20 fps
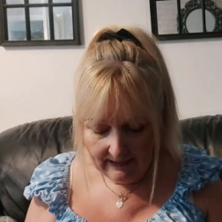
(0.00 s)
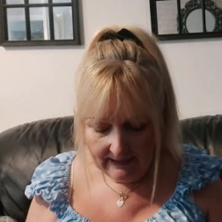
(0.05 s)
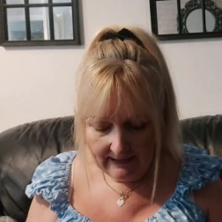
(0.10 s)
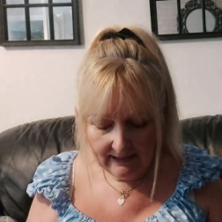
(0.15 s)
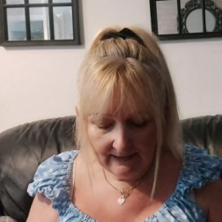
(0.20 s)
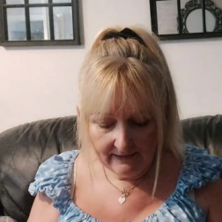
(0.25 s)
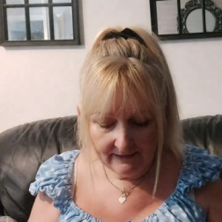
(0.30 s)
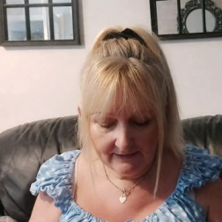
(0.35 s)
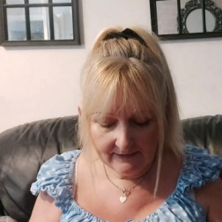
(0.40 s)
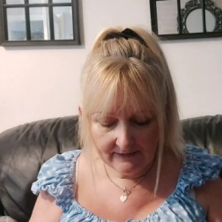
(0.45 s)

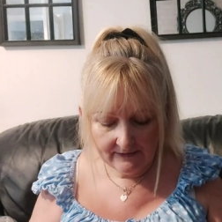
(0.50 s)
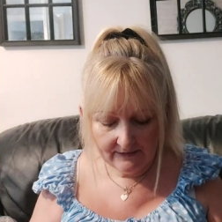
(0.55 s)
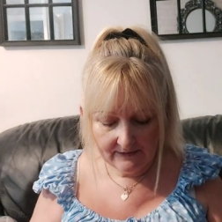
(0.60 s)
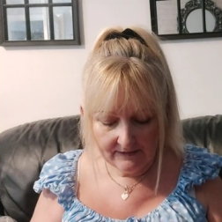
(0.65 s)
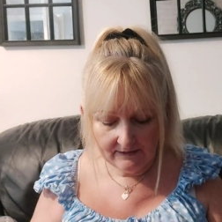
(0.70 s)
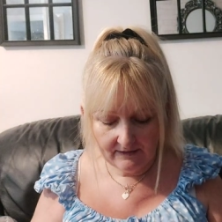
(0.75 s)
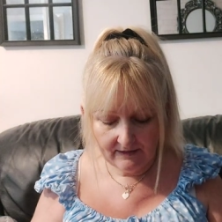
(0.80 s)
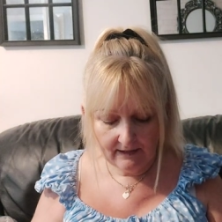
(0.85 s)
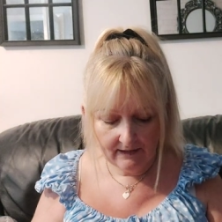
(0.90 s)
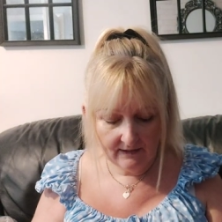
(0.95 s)
And
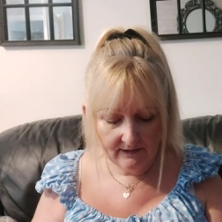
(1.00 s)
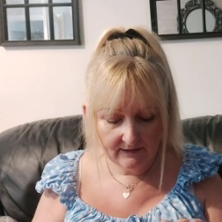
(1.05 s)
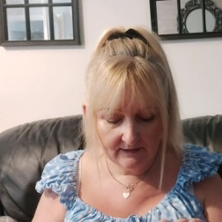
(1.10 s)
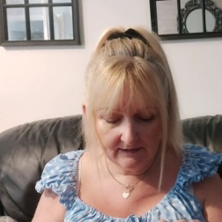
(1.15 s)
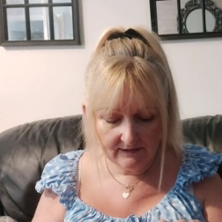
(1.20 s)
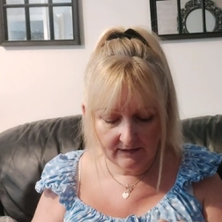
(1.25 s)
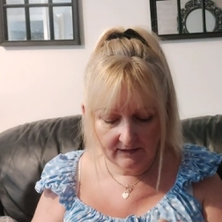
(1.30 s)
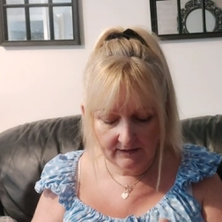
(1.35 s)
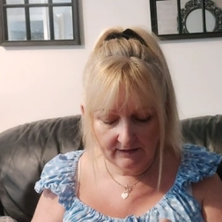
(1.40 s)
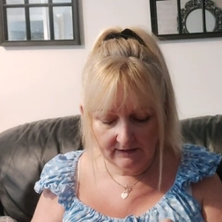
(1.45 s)
this,
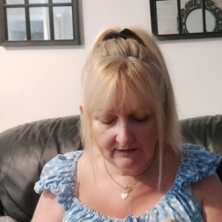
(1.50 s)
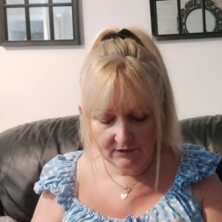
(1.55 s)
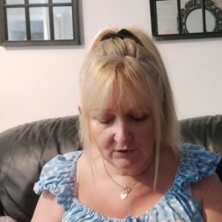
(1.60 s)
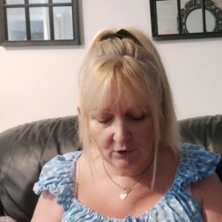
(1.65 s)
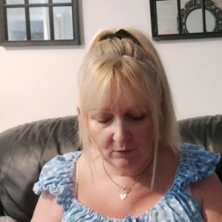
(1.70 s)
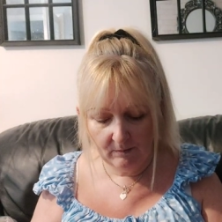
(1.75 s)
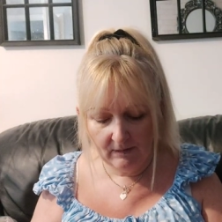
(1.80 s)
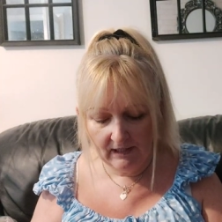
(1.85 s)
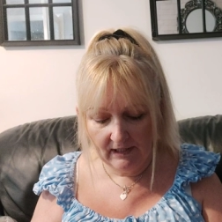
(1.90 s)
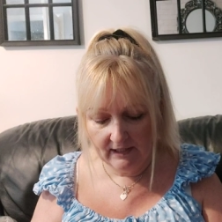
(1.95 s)
there's
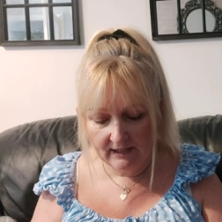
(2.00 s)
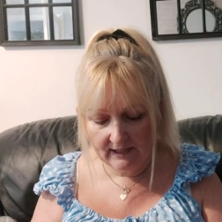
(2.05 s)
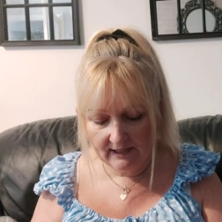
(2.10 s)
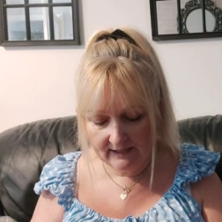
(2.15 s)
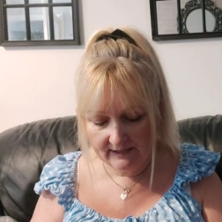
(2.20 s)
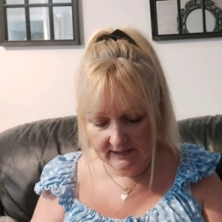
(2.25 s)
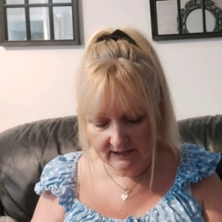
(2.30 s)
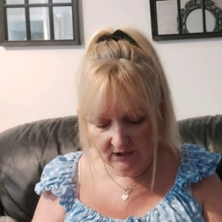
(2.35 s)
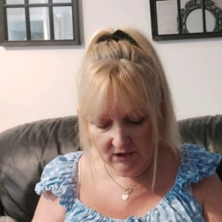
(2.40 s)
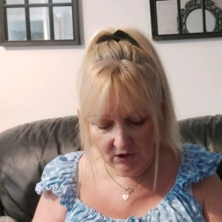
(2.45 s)
no
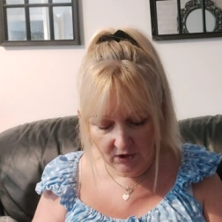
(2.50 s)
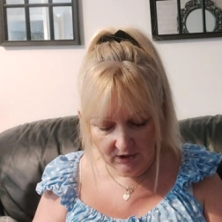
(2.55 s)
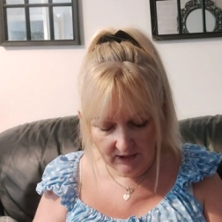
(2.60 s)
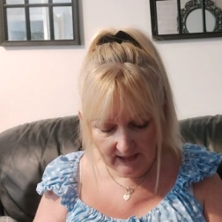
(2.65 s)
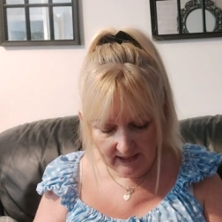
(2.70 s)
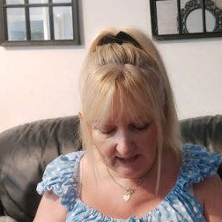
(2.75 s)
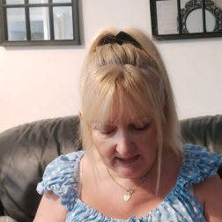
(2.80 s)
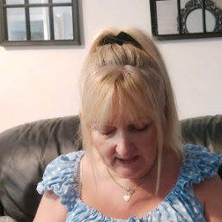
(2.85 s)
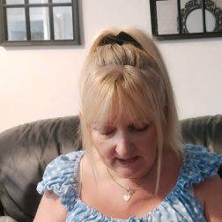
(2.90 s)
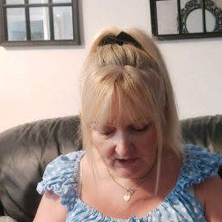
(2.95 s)
markings on
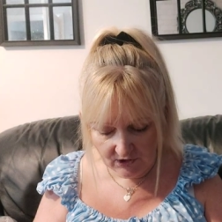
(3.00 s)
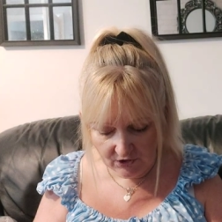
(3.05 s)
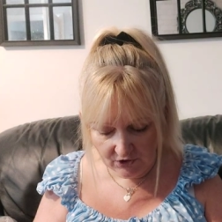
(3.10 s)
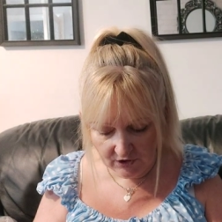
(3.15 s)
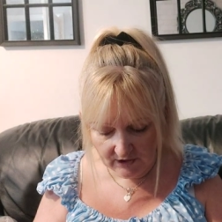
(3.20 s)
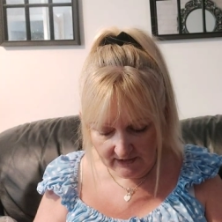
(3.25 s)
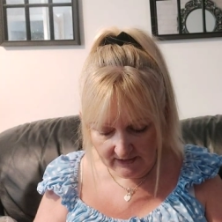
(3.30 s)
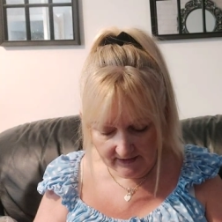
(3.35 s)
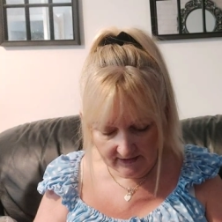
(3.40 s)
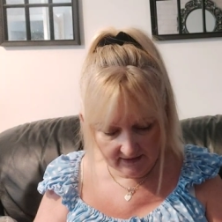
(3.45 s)
it, it's
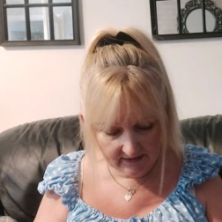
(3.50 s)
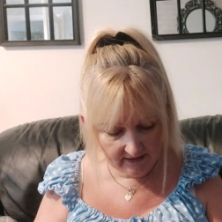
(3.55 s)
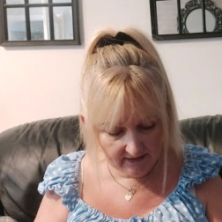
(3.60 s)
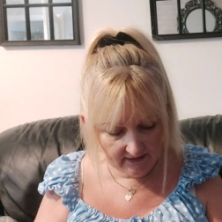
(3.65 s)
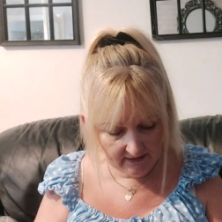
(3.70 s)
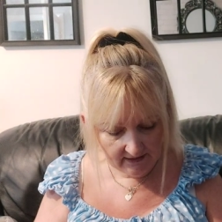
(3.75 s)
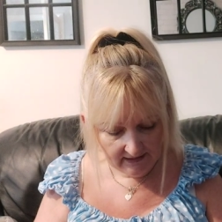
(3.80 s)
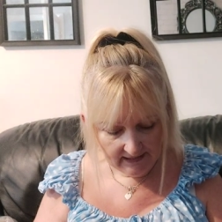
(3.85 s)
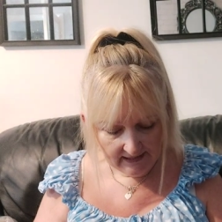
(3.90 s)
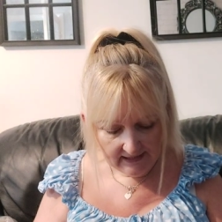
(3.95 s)
just
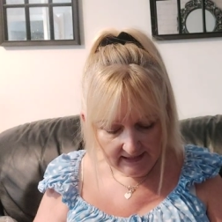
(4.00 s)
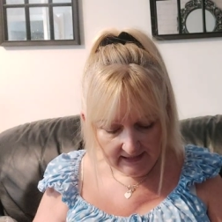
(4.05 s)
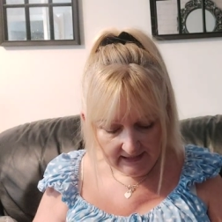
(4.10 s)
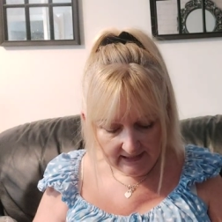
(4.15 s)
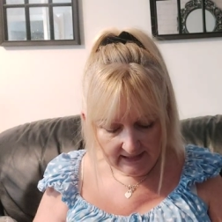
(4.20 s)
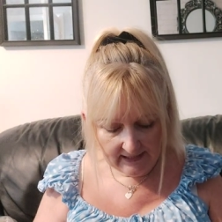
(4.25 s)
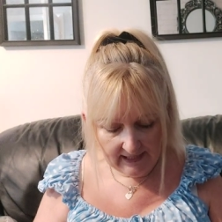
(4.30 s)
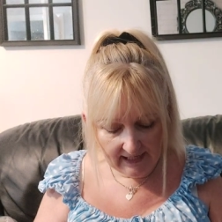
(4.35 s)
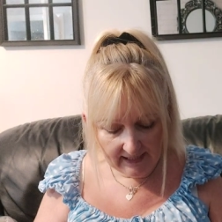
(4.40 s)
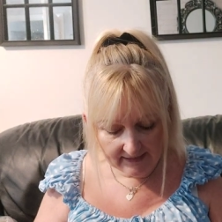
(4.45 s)
a
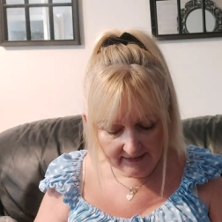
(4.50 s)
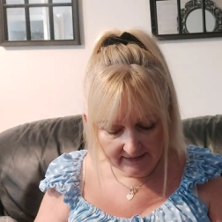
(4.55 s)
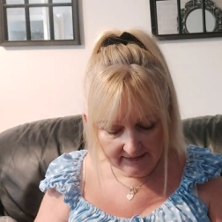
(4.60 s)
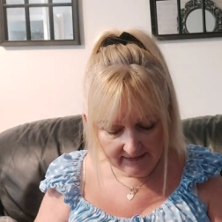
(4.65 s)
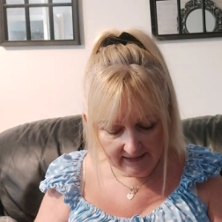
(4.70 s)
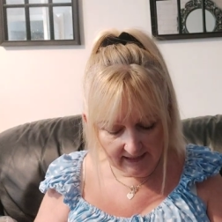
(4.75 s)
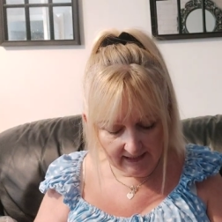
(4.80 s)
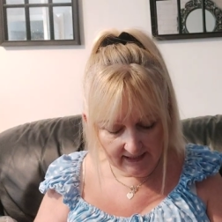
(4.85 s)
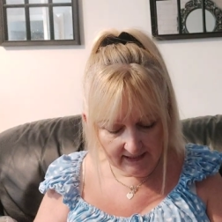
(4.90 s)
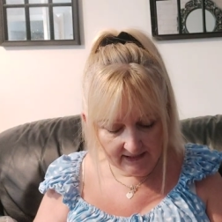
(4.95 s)

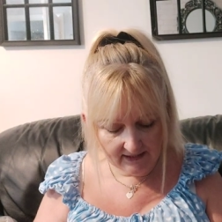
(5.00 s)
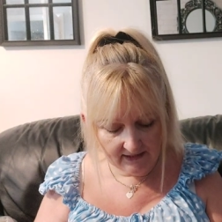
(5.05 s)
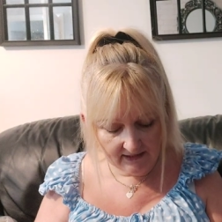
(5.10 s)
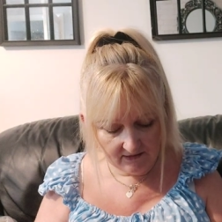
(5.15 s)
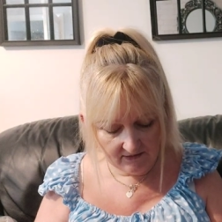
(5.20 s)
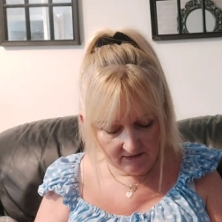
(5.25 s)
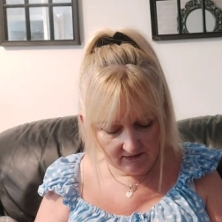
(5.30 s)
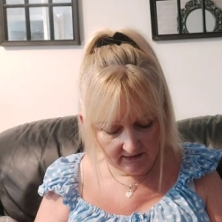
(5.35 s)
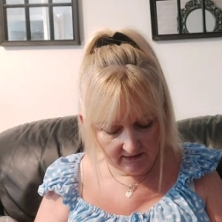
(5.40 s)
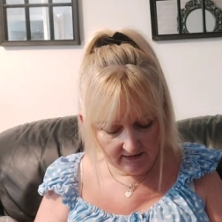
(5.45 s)
cast
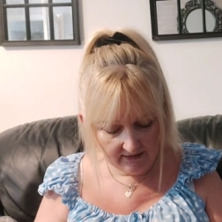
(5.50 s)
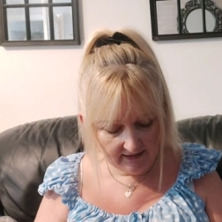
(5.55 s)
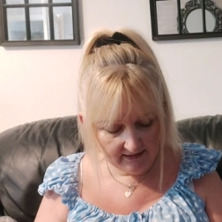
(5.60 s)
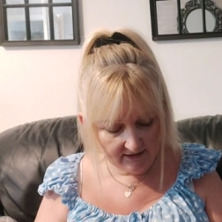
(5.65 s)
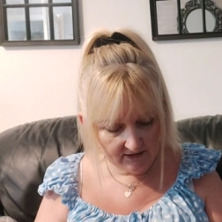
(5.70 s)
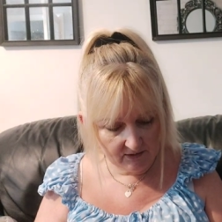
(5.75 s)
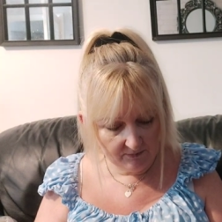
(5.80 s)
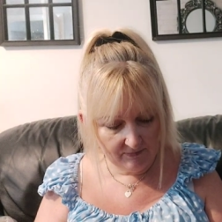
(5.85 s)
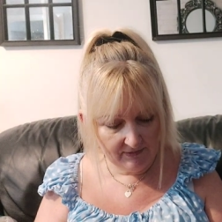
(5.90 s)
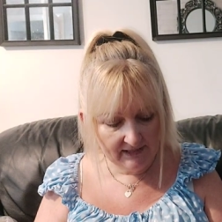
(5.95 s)
iron, it
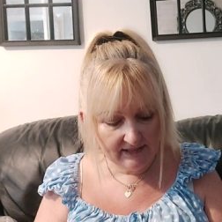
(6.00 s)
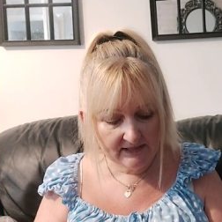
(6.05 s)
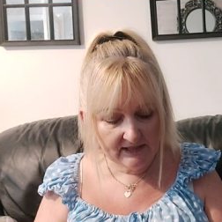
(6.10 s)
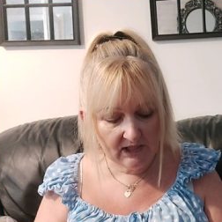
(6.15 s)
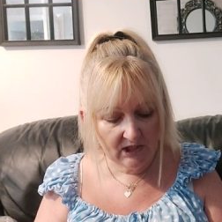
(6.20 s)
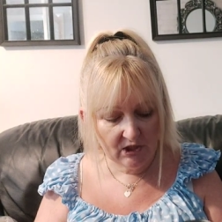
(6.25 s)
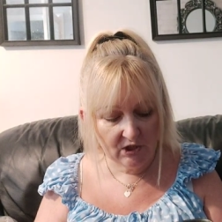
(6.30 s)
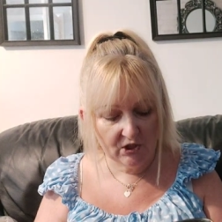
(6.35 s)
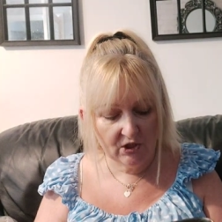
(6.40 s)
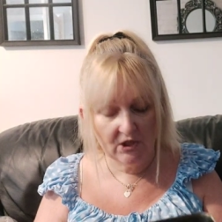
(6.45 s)
needs a
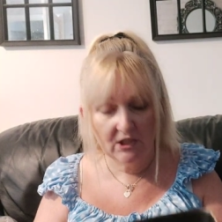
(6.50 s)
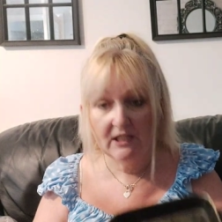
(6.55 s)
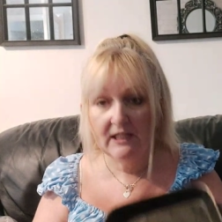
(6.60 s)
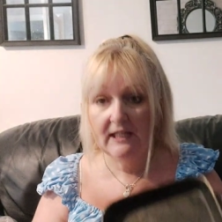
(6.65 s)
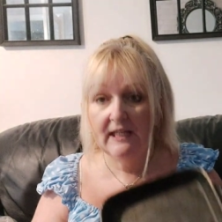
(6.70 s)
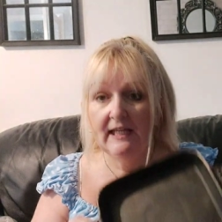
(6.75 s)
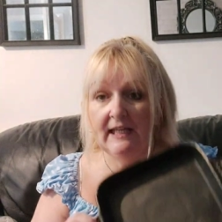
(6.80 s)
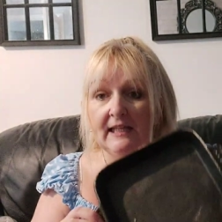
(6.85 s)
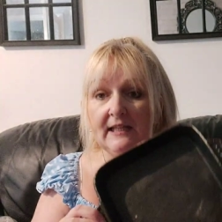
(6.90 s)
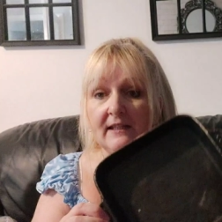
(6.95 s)
bloody good
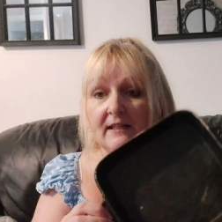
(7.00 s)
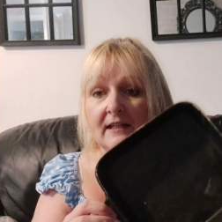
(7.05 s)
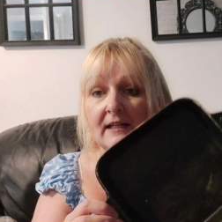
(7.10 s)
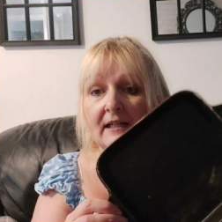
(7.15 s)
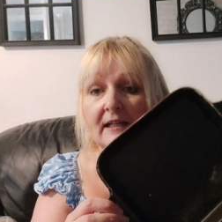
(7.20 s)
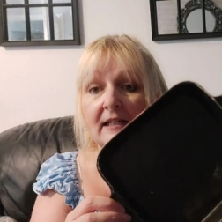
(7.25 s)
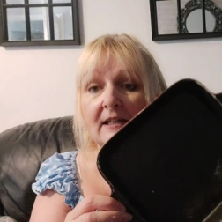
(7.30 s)
clean.